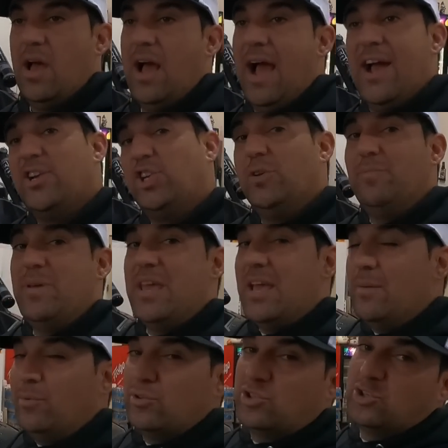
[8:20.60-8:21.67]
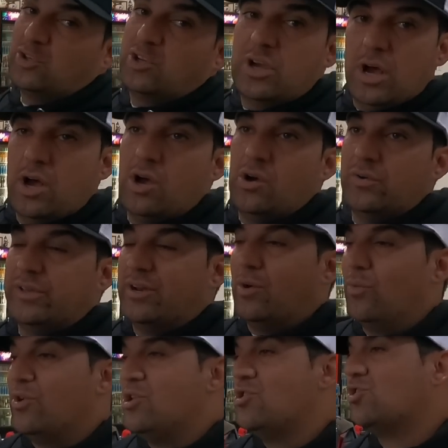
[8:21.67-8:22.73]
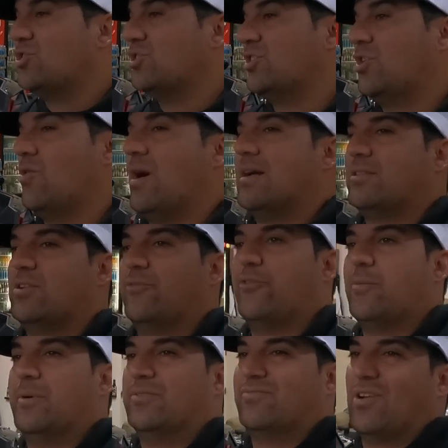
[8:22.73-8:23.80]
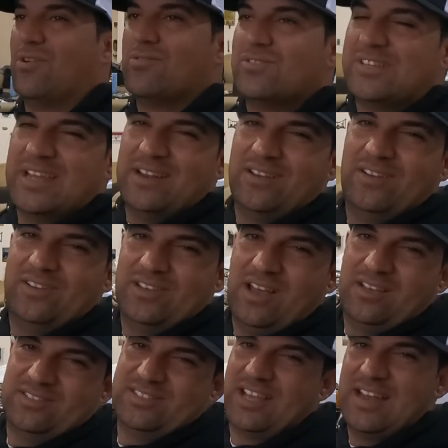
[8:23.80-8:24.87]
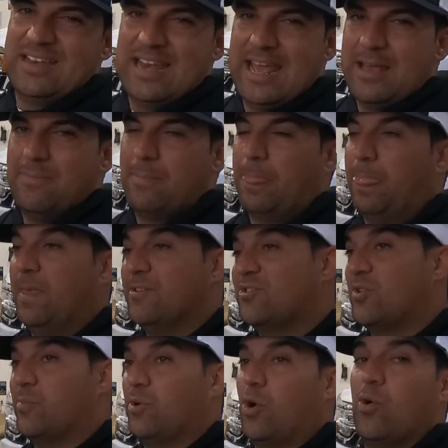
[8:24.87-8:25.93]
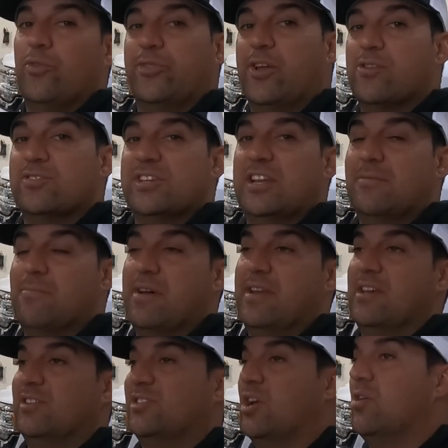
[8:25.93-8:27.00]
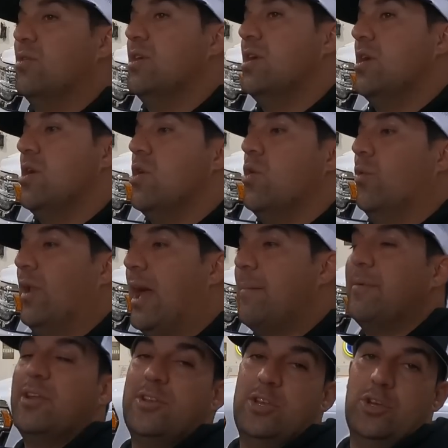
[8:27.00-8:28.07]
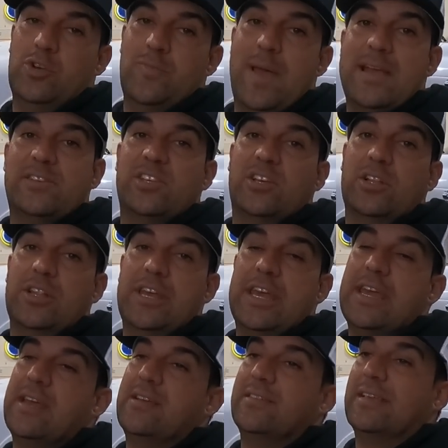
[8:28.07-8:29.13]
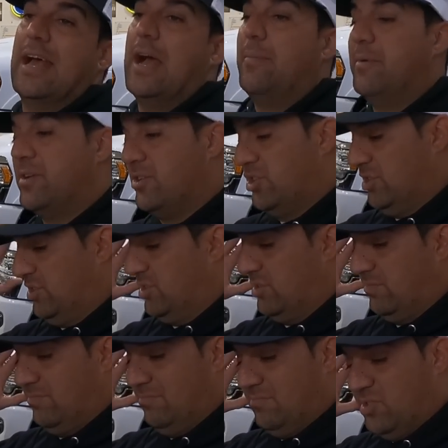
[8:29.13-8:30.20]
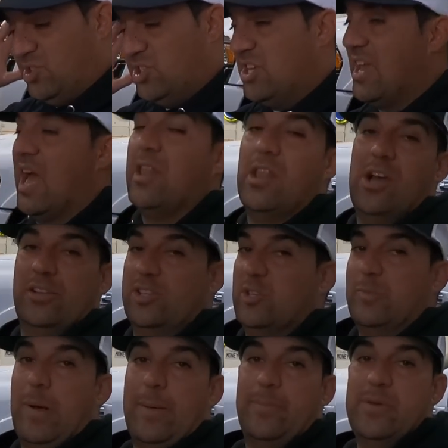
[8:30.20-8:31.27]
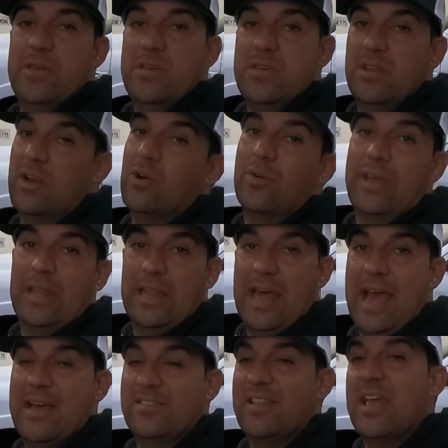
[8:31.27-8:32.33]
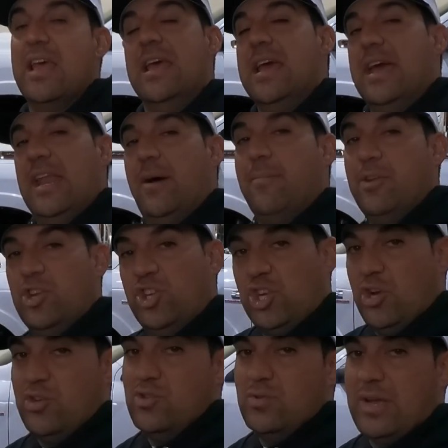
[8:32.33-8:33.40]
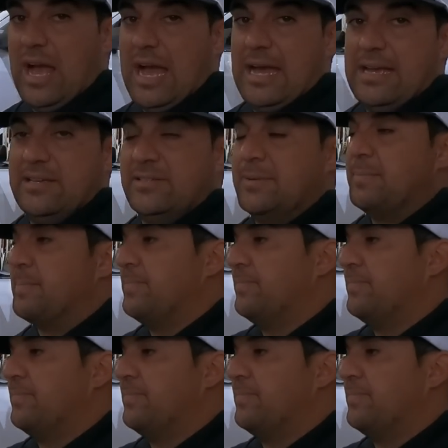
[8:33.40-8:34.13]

I should be able to go. You know, we usually go out there from a Thursday to a Sunday. This trip we're going Thursday to Monday. So what I'm gonna do basically is I'm gonna just see how long this puppy, you know, can last. And I'm gonna show you guys